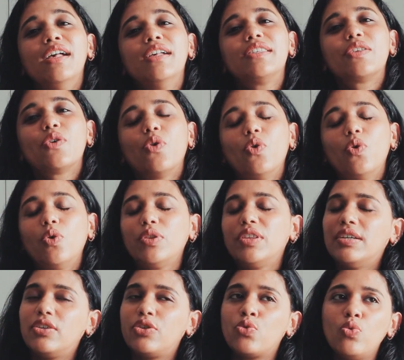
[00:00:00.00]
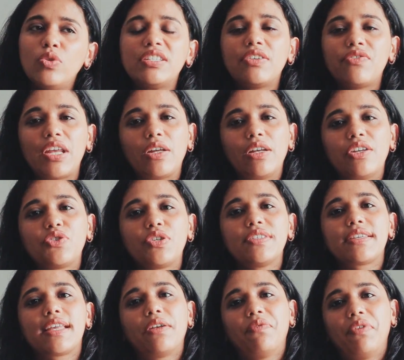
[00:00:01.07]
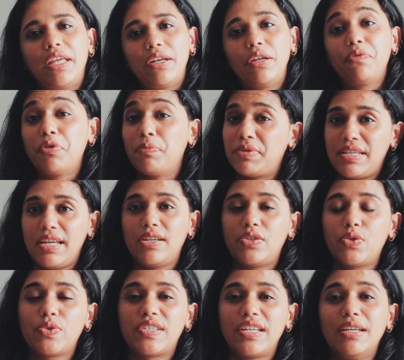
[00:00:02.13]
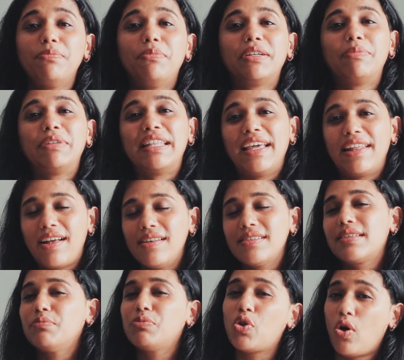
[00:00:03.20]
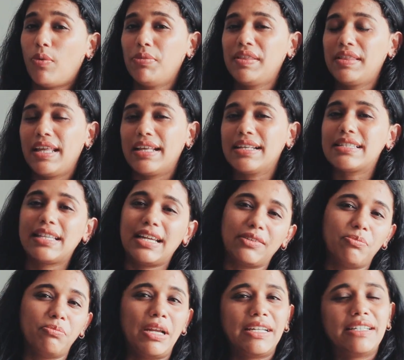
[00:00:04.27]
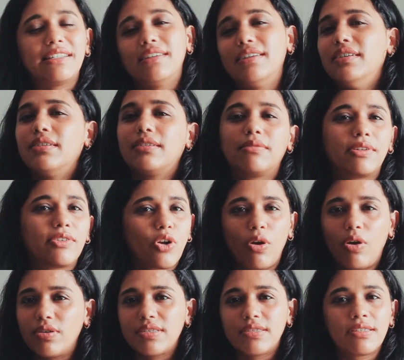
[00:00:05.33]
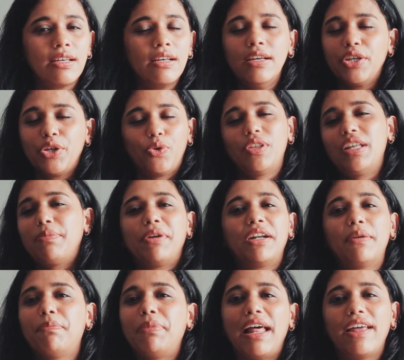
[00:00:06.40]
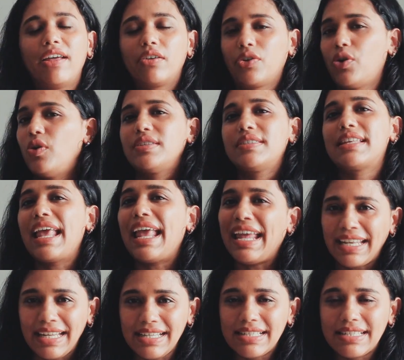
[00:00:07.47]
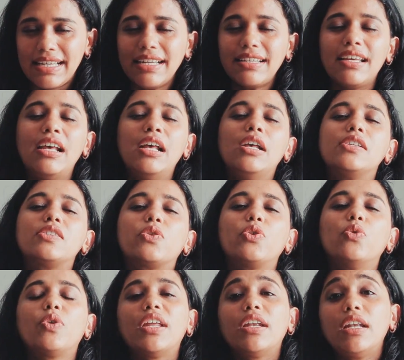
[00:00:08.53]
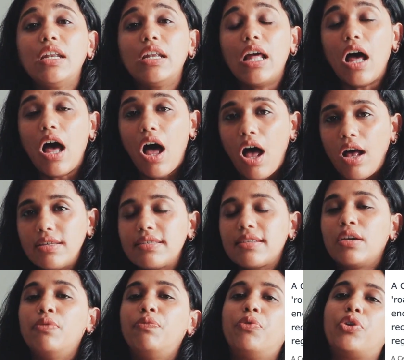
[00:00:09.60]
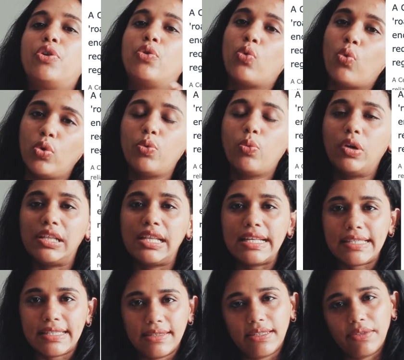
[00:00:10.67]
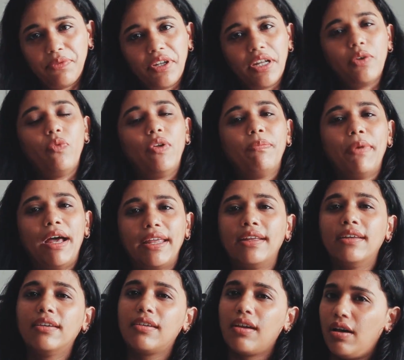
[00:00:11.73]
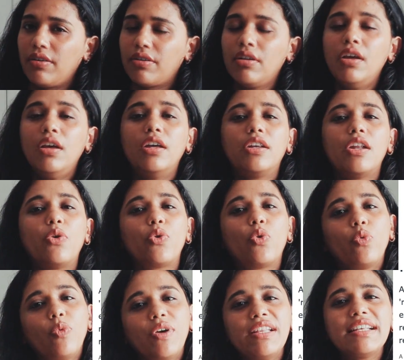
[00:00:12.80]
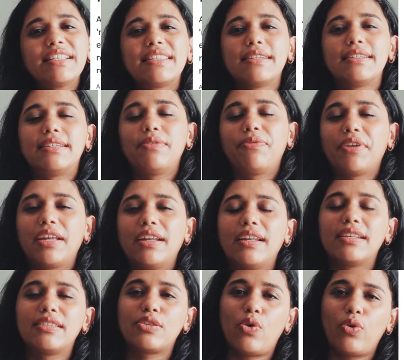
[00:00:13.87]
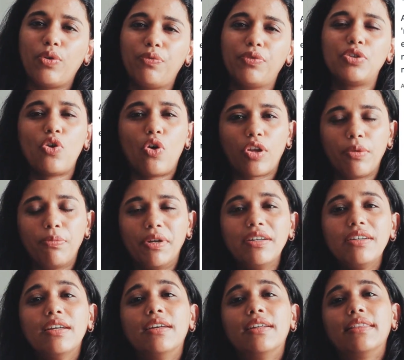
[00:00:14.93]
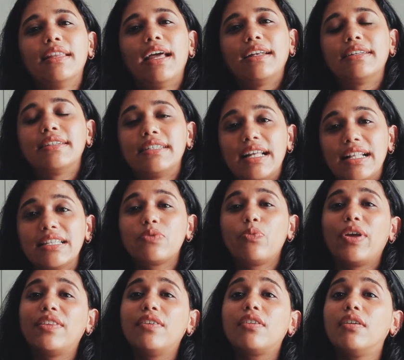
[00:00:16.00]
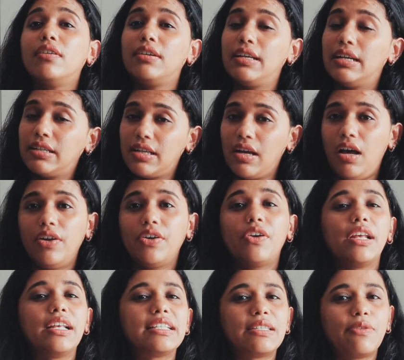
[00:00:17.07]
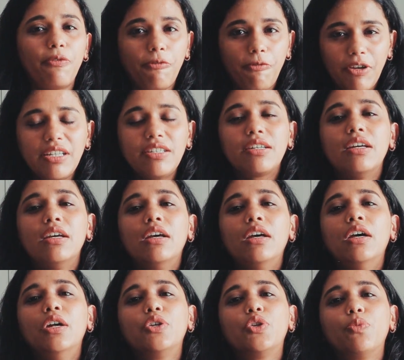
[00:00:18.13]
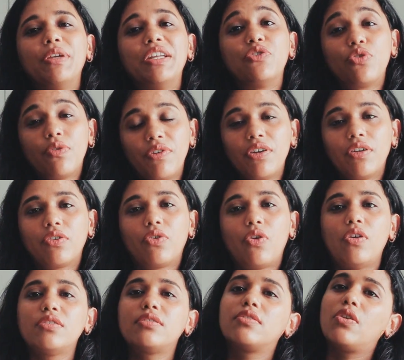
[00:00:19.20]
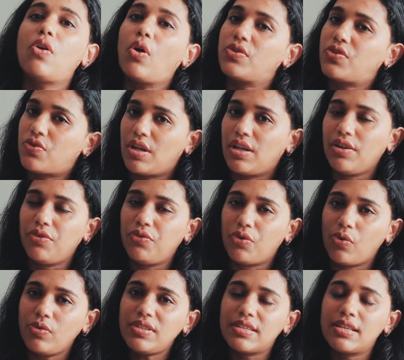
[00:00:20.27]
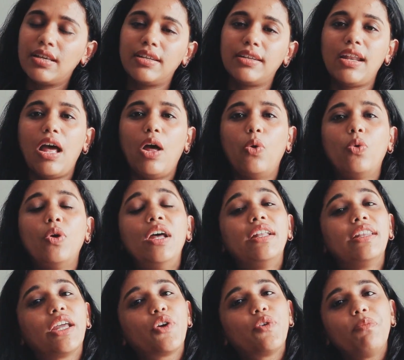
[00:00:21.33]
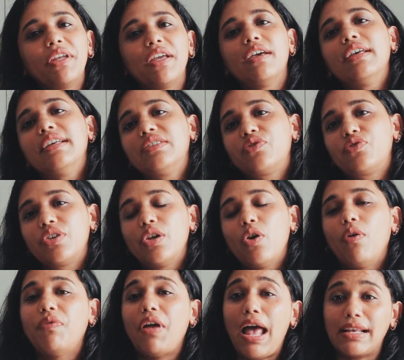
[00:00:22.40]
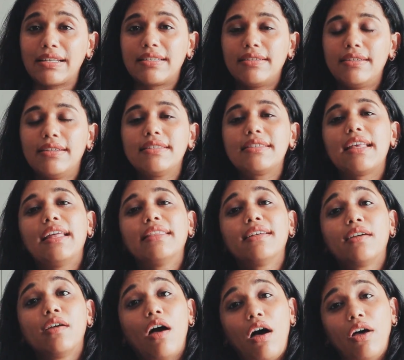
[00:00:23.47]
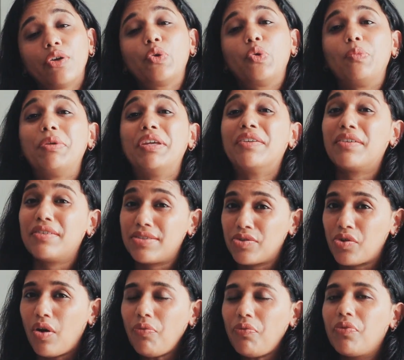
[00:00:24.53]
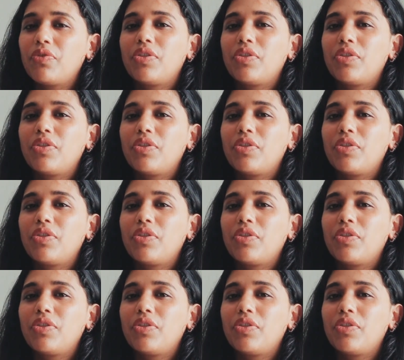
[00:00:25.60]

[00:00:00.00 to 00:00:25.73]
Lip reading: So the rules and regulations can vary from state to state, but there are some common things that might apply across any state. So you can ask for a roadworthy certificate when buying a car. Now, roadworthy certificate is sort of a document that tells whether a car is fit to be driven across the Australian roads. Now, there could be a history of accidents and the car could be written off.